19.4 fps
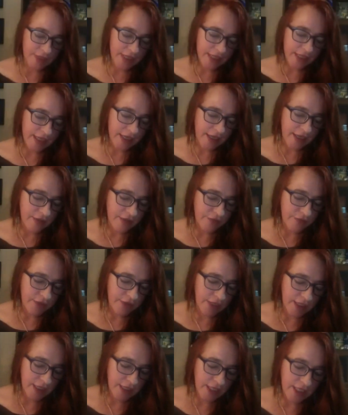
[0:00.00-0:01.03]
to
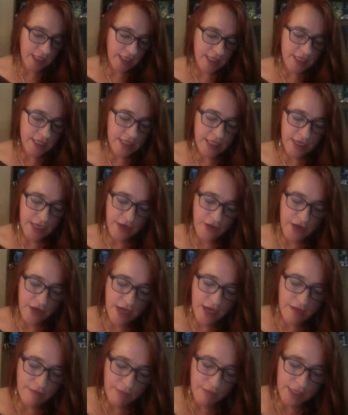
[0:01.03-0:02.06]
have Sarah,
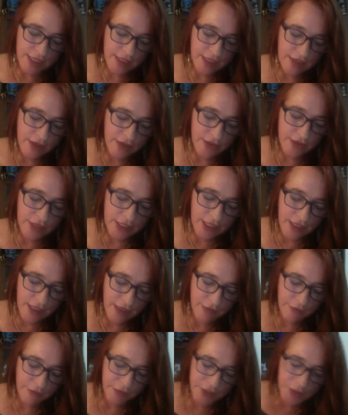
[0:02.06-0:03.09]
my
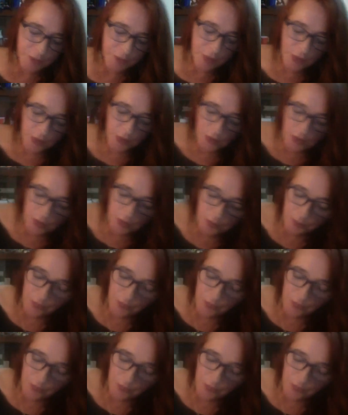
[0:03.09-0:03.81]
daughter-in-law, read a poem.